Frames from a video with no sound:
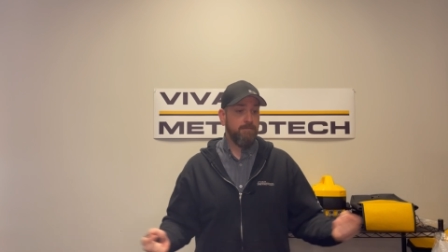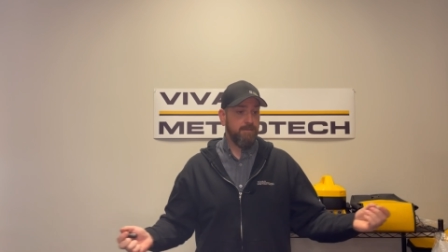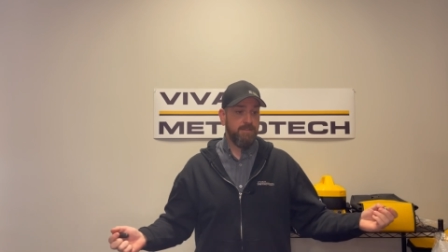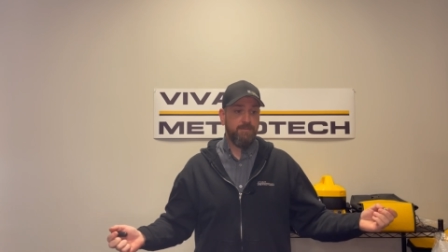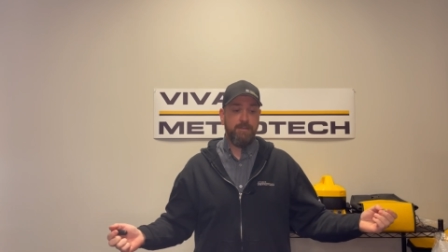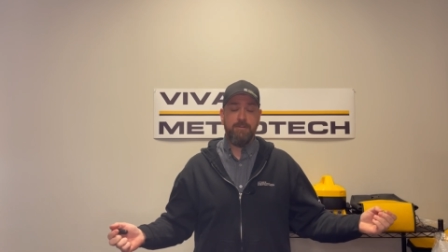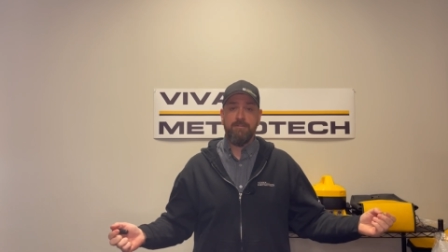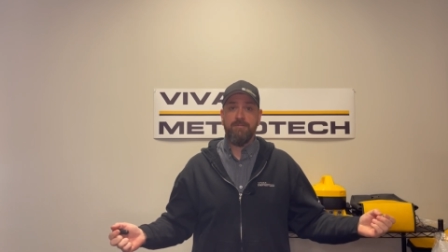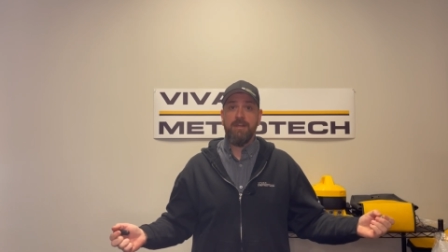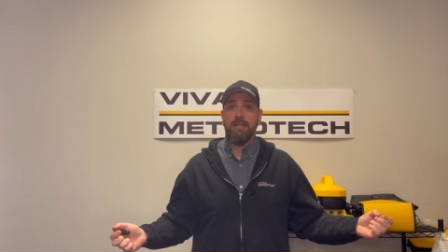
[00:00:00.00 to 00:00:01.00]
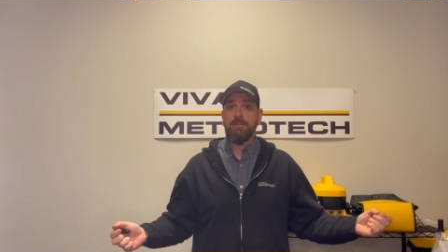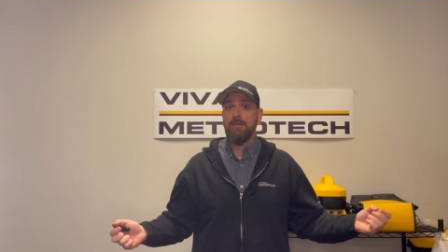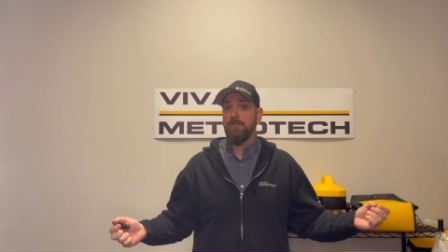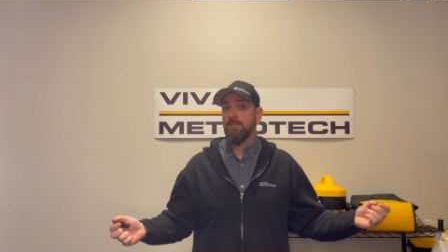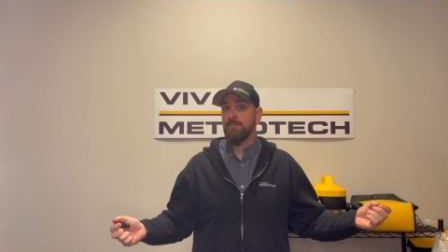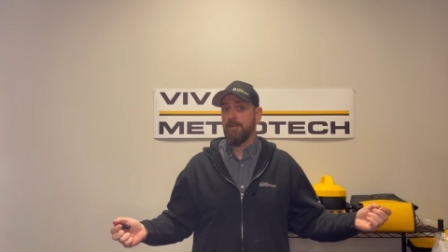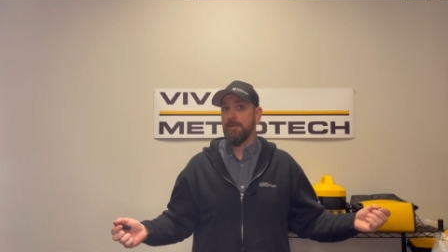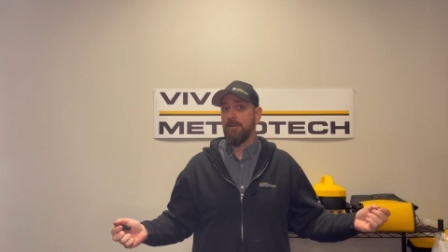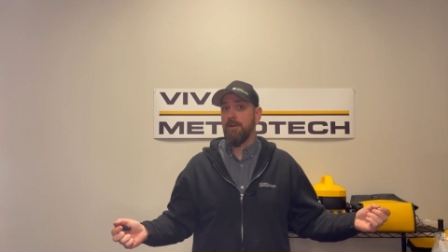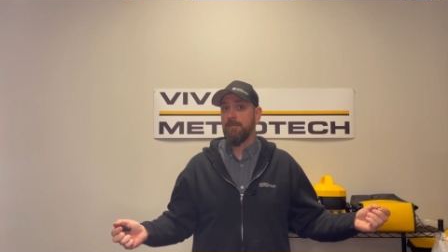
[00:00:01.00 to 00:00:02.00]
This video, in fact, was from
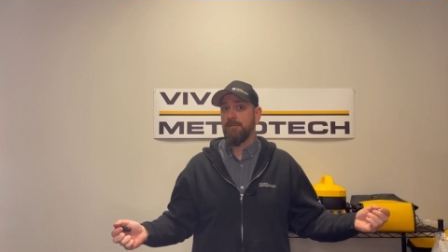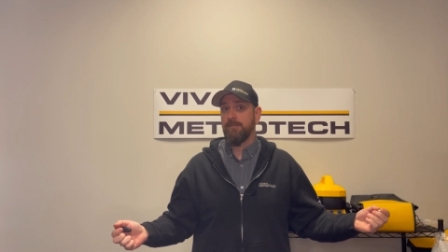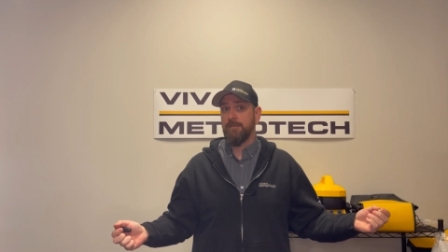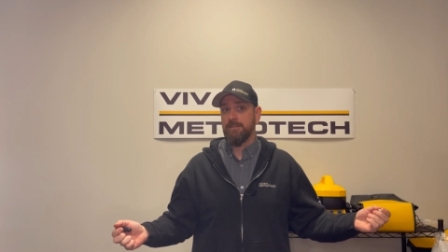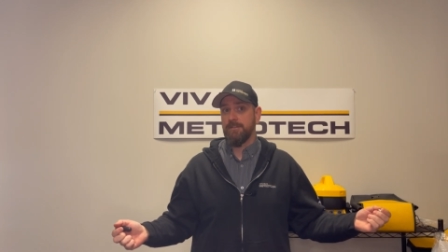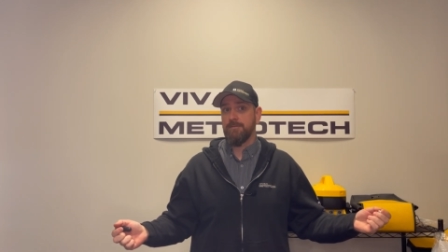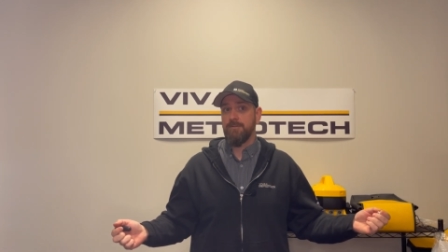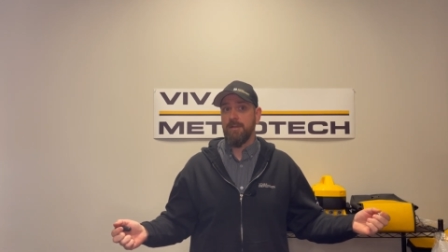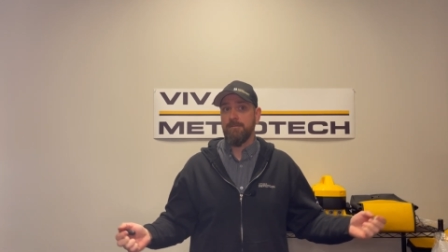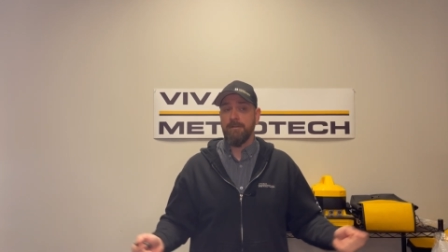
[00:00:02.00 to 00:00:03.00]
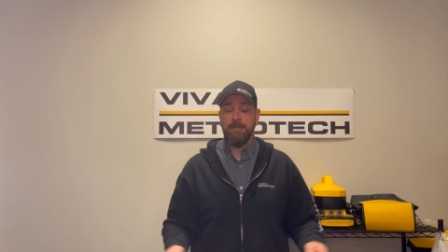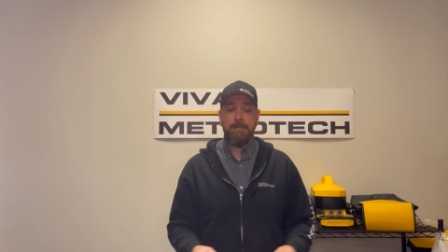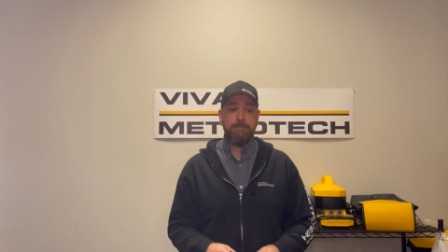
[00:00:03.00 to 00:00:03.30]
a comment from a subscriber.